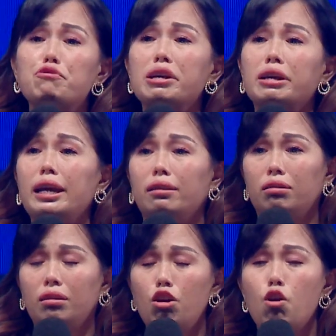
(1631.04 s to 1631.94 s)
ringgit,
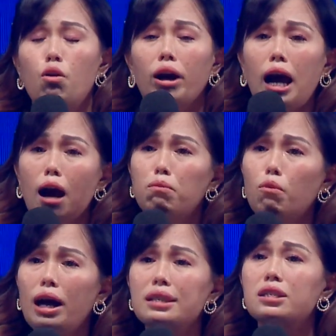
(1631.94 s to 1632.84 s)
come
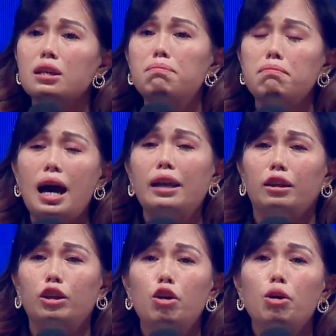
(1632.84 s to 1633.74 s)
once a
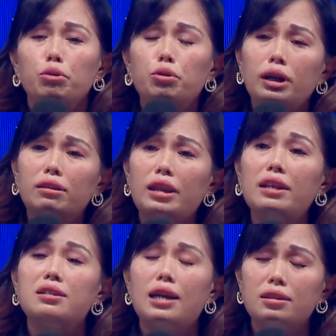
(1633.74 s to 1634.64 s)
month to
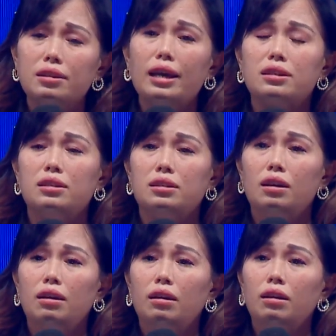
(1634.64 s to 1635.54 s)
attend Success
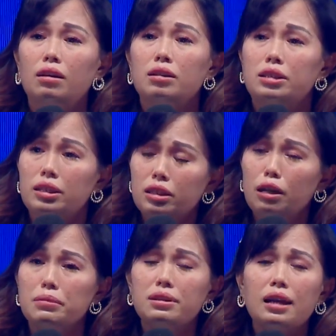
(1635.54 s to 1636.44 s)

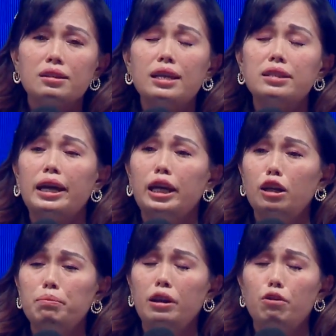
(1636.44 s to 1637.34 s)
System, Success
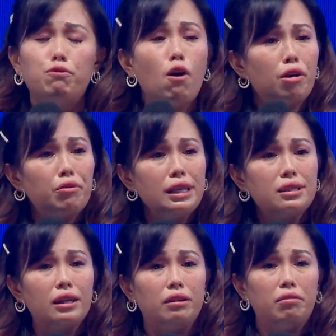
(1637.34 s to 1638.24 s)
Academy for a
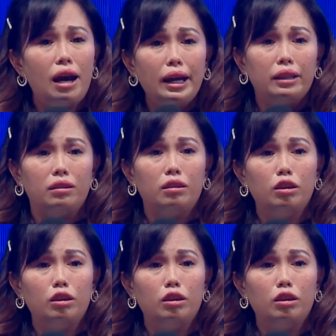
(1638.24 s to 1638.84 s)
reason, right?